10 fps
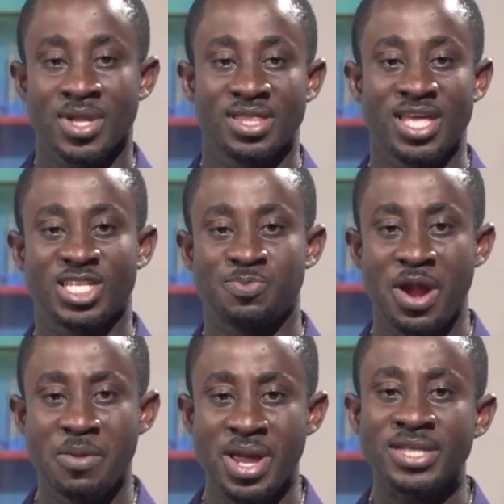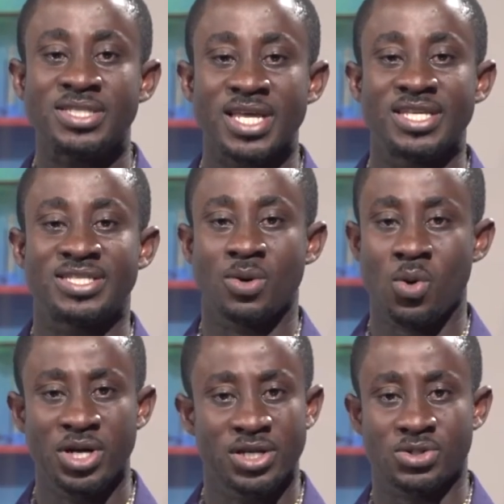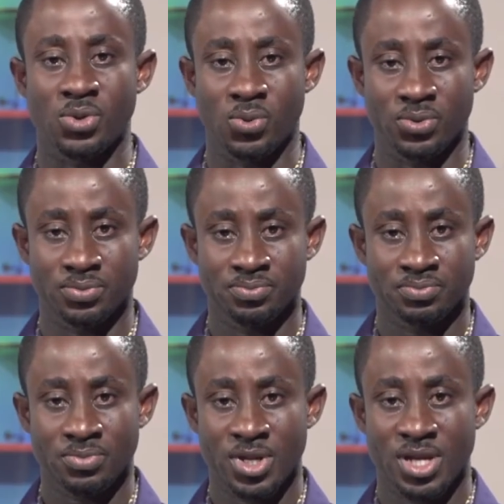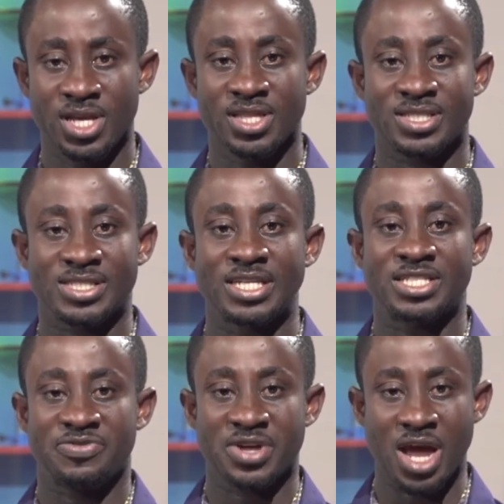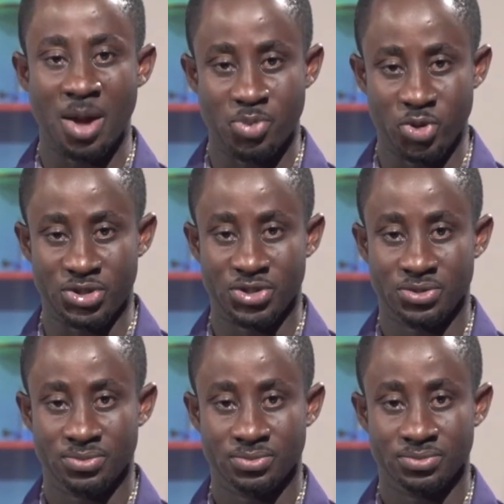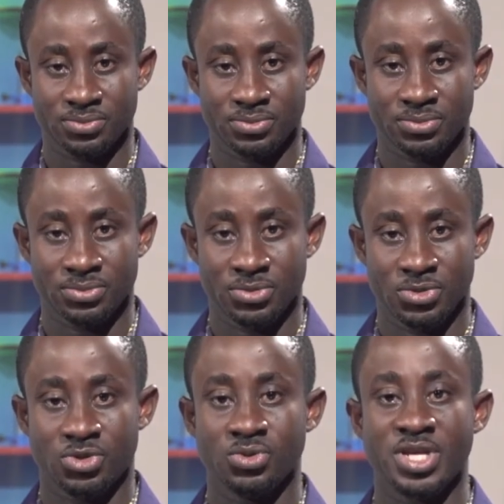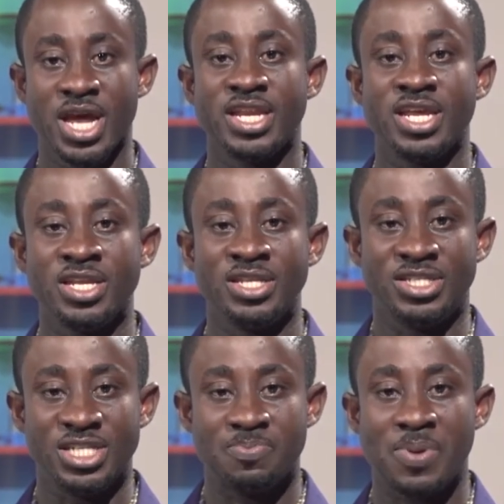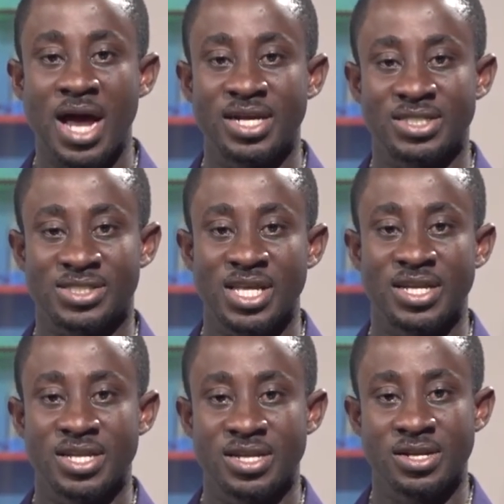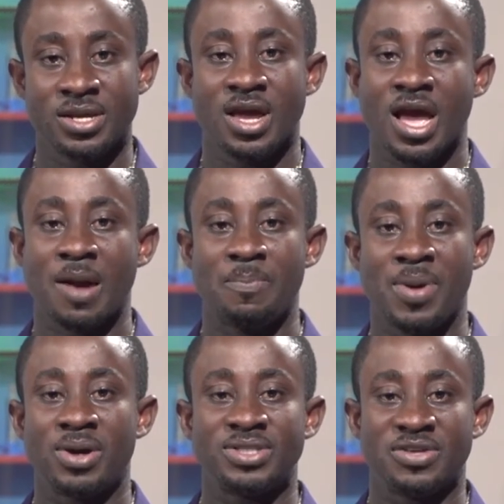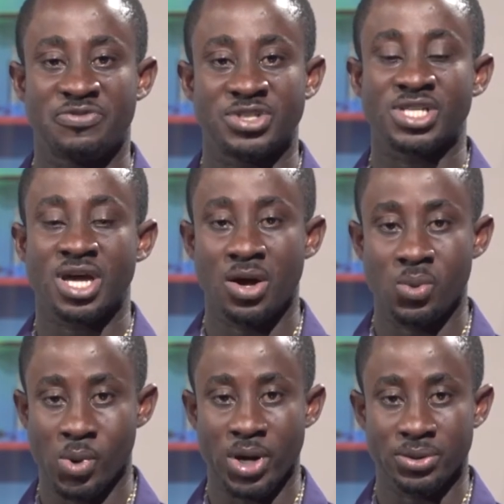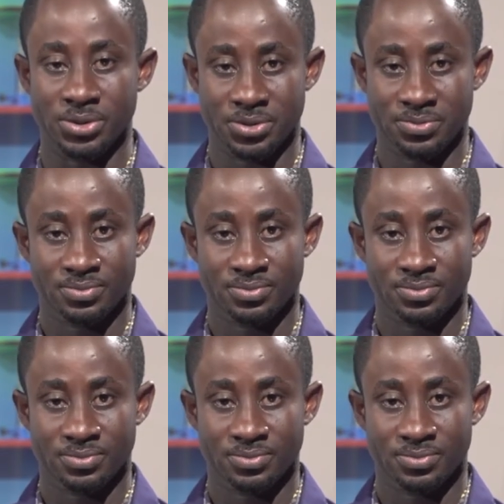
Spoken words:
The experiment is the cornerstone in the scientific approach to gaining deeper understanding about the physical world.